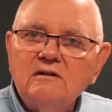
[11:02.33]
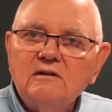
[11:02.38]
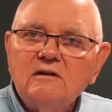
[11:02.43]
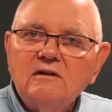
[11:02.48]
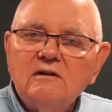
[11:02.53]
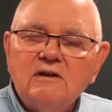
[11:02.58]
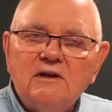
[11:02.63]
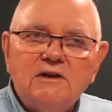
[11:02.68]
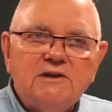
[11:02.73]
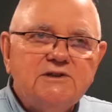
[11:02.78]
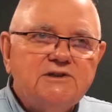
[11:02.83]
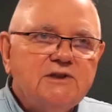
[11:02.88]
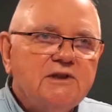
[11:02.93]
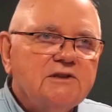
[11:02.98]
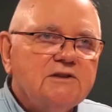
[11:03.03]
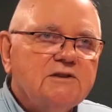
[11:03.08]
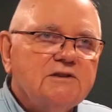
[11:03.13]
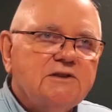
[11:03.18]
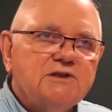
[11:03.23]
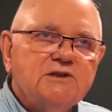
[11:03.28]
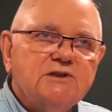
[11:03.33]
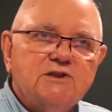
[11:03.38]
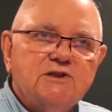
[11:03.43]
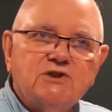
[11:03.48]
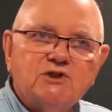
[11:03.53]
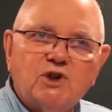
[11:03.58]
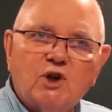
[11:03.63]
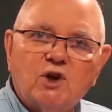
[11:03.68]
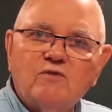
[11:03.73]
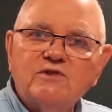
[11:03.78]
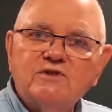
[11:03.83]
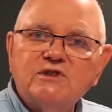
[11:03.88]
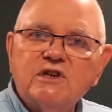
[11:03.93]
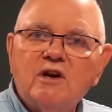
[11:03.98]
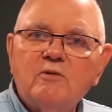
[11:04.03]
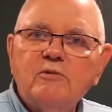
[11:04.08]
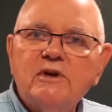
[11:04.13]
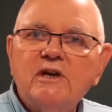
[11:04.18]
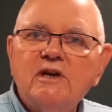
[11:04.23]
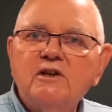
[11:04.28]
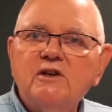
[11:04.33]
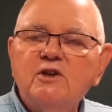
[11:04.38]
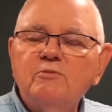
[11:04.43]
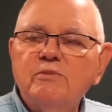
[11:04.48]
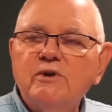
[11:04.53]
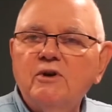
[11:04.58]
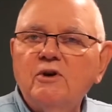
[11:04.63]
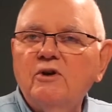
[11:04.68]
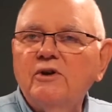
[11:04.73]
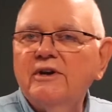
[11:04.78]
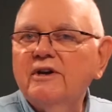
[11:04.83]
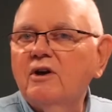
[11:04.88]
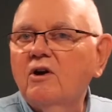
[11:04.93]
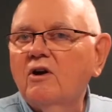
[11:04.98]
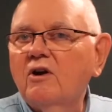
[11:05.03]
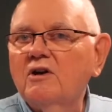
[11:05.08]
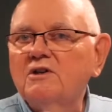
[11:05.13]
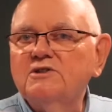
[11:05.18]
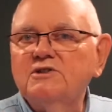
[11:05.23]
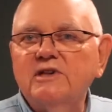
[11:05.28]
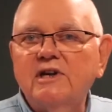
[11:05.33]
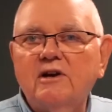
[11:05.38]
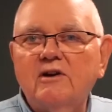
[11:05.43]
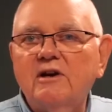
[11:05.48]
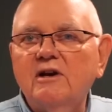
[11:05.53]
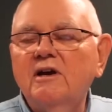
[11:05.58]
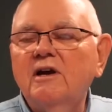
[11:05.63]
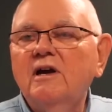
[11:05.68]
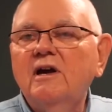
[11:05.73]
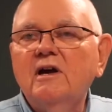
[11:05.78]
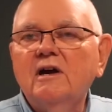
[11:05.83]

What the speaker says: Is it just the service coming into the building, or is there